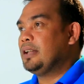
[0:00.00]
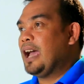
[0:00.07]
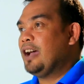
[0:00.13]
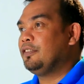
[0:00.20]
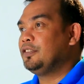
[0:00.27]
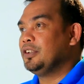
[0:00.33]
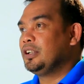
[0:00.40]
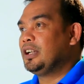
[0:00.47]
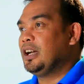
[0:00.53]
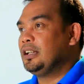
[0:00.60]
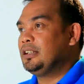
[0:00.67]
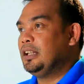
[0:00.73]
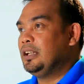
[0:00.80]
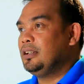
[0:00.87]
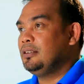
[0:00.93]
After
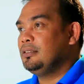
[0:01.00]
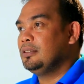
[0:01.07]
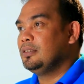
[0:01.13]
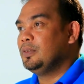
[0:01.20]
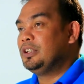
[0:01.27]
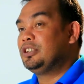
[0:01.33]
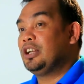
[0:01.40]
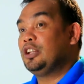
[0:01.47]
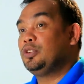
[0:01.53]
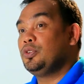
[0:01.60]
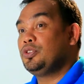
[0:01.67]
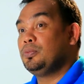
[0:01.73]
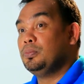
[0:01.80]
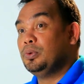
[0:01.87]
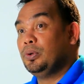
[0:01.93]
cutting, we try to
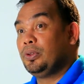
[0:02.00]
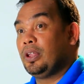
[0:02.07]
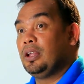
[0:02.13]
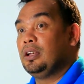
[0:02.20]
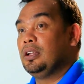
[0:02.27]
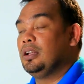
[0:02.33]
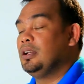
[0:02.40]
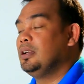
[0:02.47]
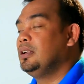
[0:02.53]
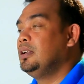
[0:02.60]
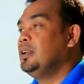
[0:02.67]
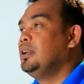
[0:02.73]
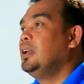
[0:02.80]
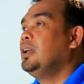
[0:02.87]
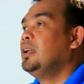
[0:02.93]
smoothen
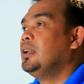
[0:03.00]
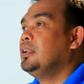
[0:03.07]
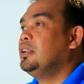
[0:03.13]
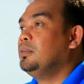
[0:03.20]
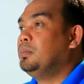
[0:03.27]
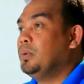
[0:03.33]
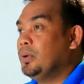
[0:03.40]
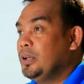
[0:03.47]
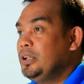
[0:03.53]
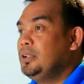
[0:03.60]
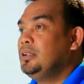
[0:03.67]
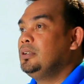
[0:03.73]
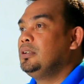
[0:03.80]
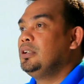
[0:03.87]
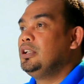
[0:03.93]
the board
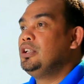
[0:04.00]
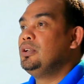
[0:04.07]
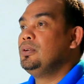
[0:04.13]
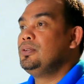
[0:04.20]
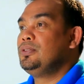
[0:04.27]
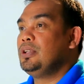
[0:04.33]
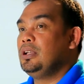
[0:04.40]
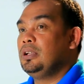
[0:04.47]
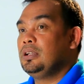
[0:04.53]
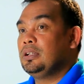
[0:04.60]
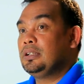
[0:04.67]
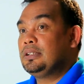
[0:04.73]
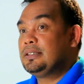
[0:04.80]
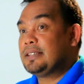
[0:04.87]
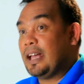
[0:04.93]

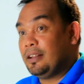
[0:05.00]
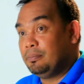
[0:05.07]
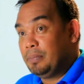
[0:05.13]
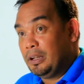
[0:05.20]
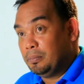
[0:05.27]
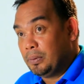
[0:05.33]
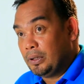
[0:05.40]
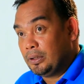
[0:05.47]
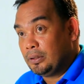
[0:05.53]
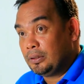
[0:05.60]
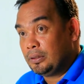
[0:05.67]
using sandpaper.